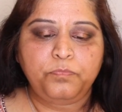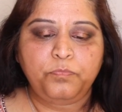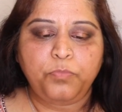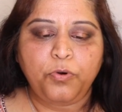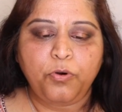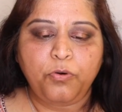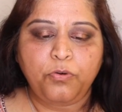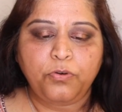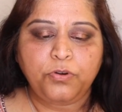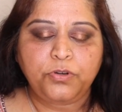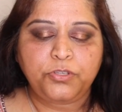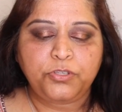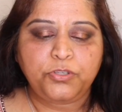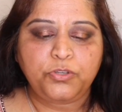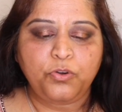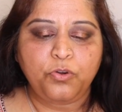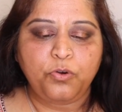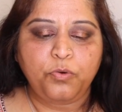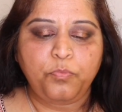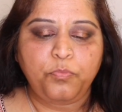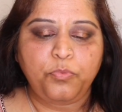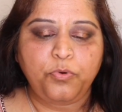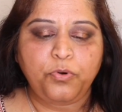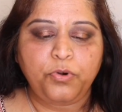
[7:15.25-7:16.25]
Pores
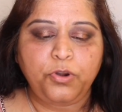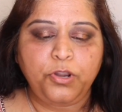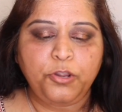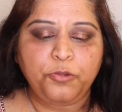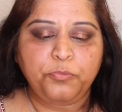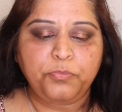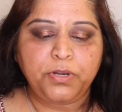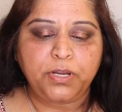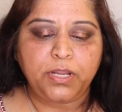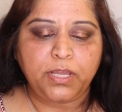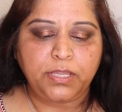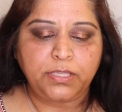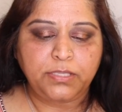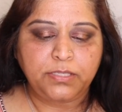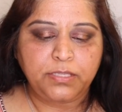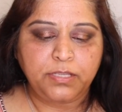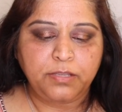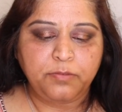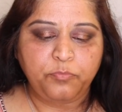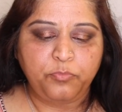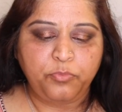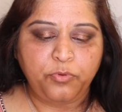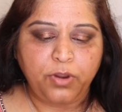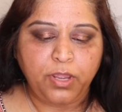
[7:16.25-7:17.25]
No Pore
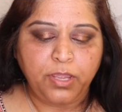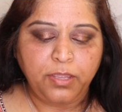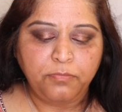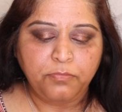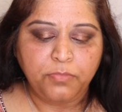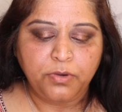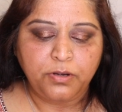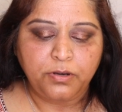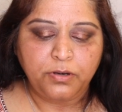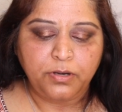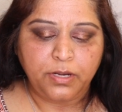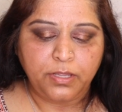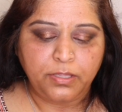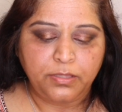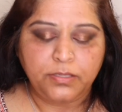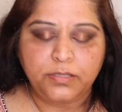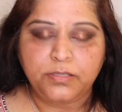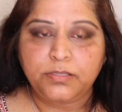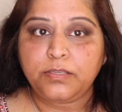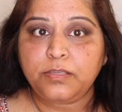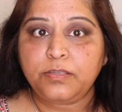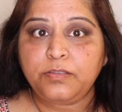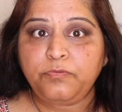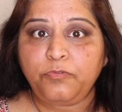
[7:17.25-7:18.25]
Luminizing Primer, and
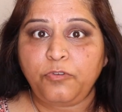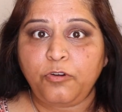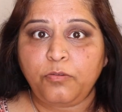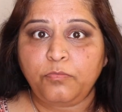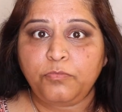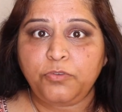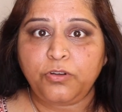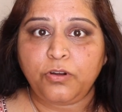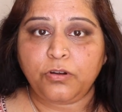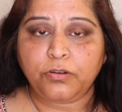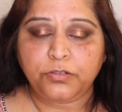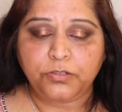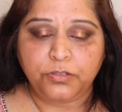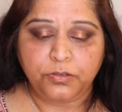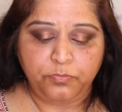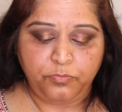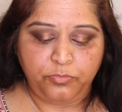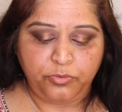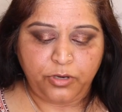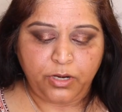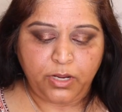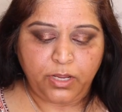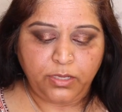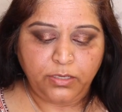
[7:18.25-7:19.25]
this is from Dr.
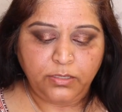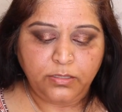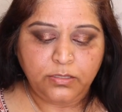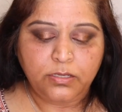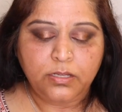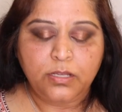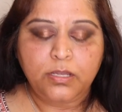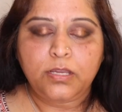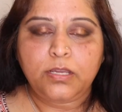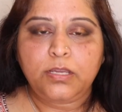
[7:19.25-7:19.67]
Brandt.